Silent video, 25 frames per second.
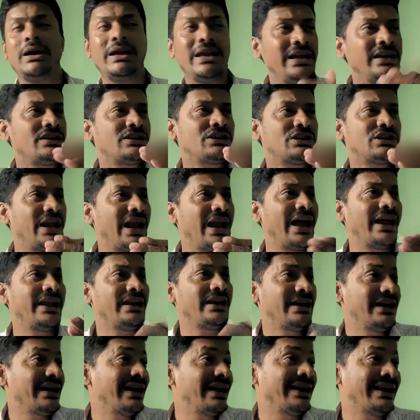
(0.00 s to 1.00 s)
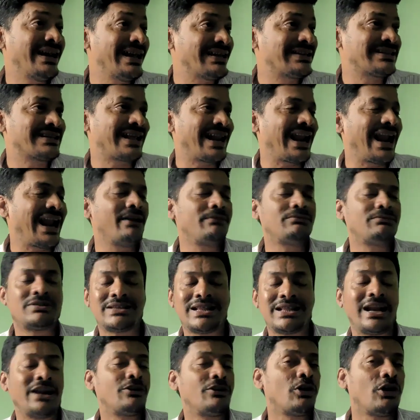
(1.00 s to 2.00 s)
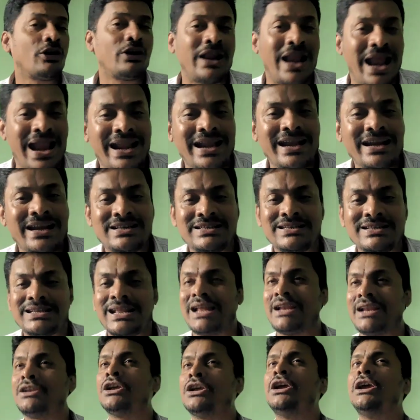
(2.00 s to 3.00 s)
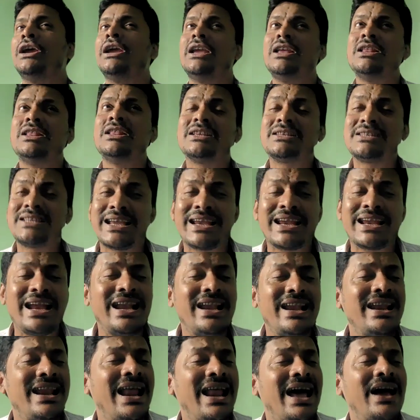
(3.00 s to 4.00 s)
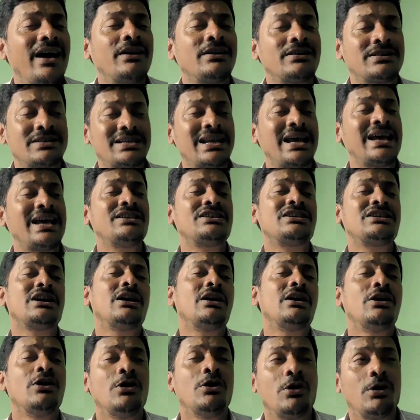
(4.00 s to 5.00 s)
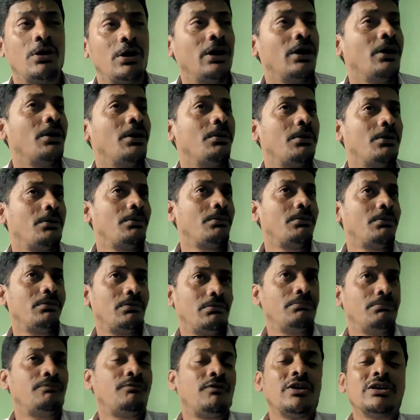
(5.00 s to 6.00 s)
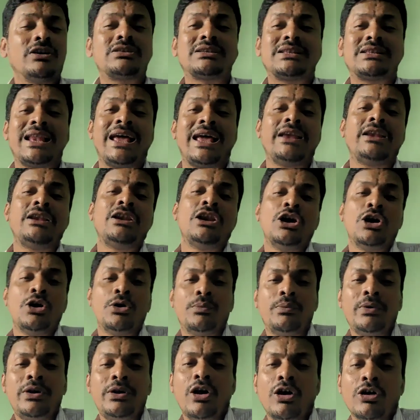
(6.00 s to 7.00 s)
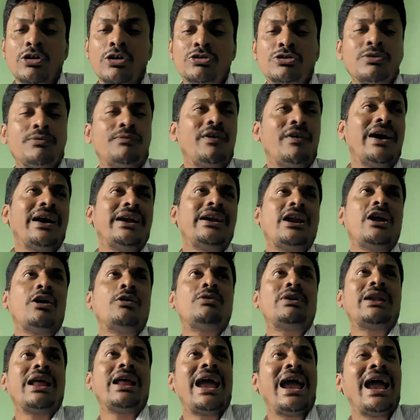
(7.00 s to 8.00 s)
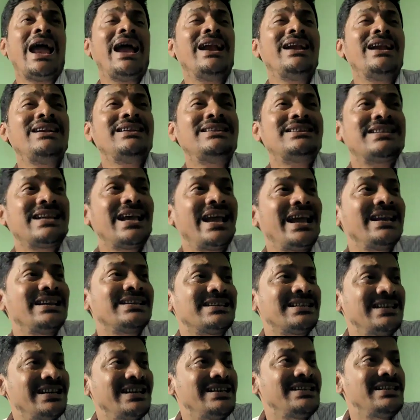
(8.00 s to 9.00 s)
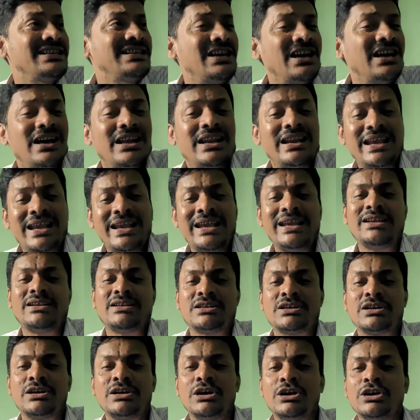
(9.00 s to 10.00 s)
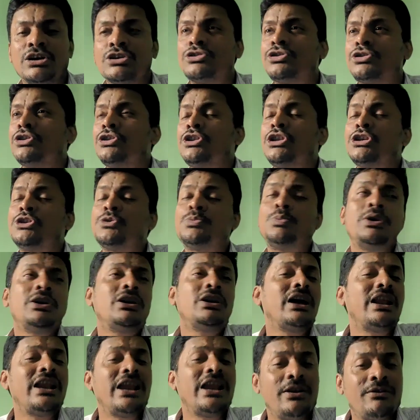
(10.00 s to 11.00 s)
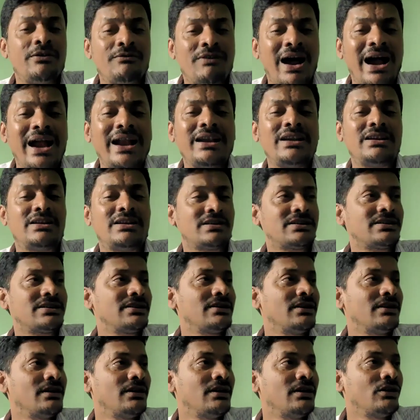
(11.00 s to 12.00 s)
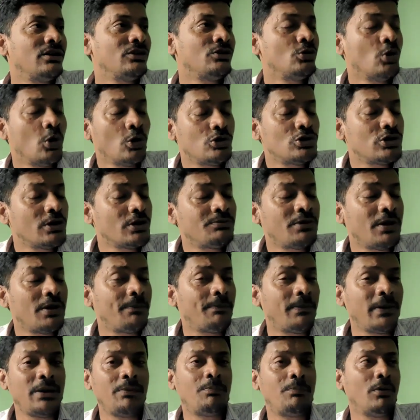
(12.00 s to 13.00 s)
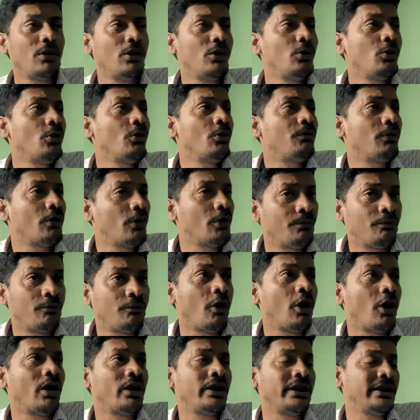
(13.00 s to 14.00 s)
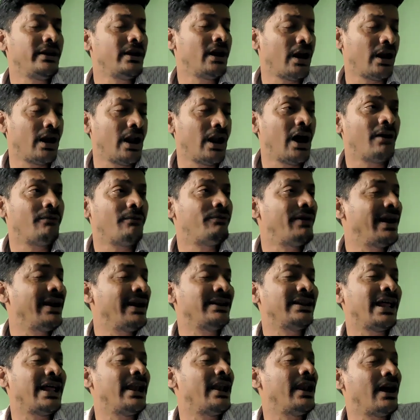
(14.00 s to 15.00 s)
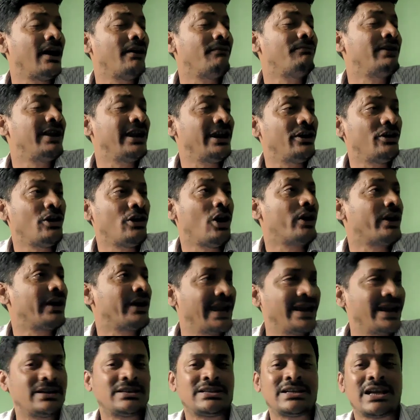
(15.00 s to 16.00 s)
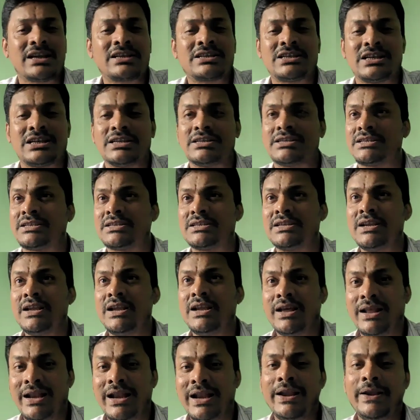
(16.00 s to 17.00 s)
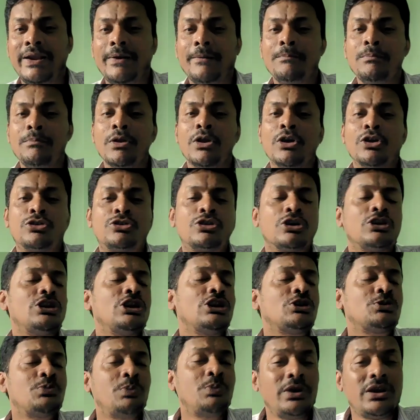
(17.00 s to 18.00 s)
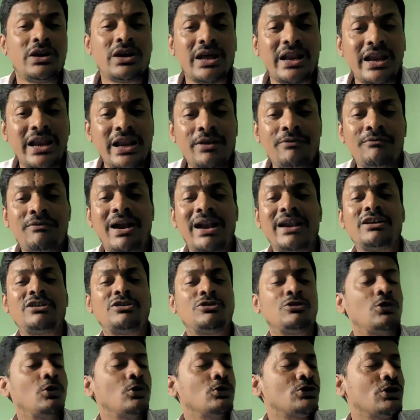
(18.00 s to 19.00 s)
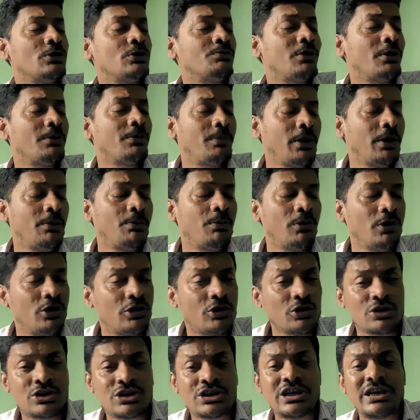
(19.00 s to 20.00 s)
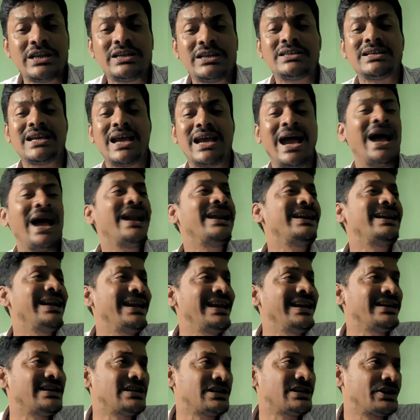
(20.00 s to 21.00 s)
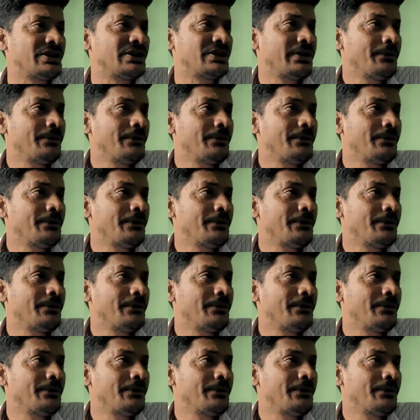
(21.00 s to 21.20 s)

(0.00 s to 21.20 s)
Each line describes that or narrates that. In the second stanza, uh, first line, we also find out and says it here it. So the speaker invites those of the people who fall in a love and their love did not get success. Right. So the speaker invites those of the people to sit and eat.